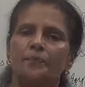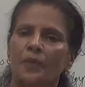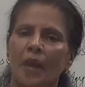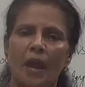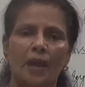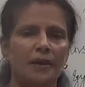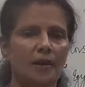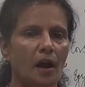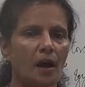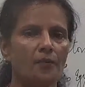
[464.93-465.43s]

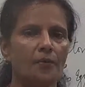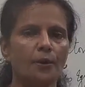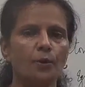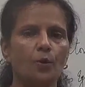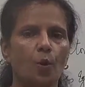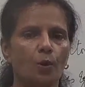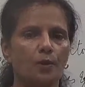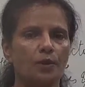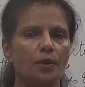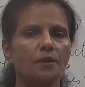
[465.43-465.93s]
and our
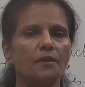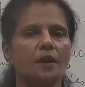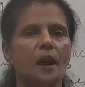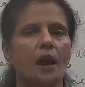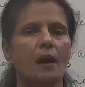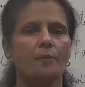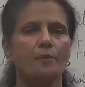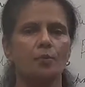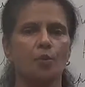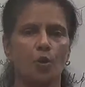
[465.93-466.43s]
cotton
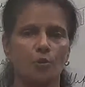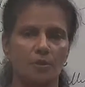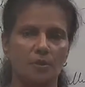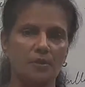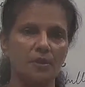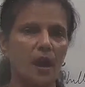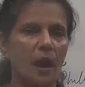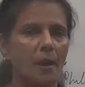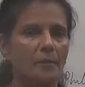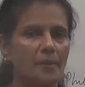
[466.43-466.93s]

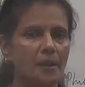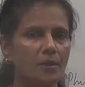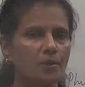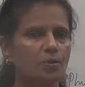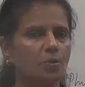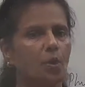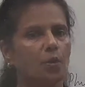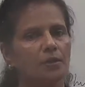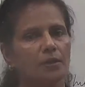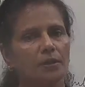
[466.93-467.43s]
garments,
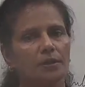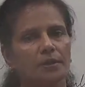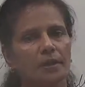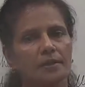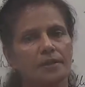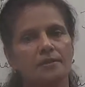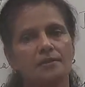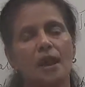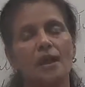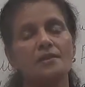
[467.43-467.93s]
cotton
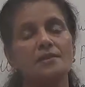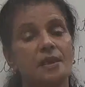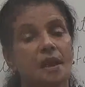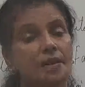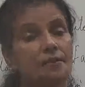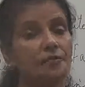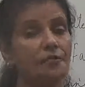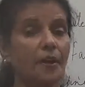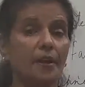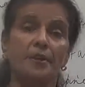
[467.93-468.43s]
textiles, they
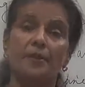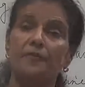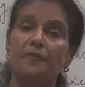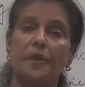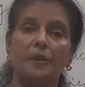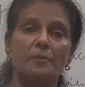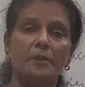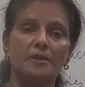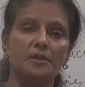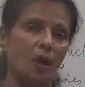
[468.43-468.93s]
are very
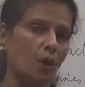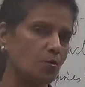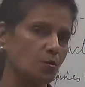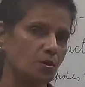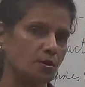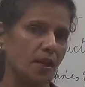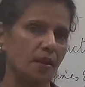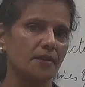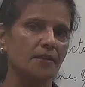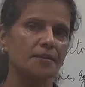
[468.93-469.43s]
famous
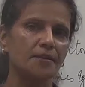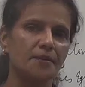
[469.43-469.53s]
outside.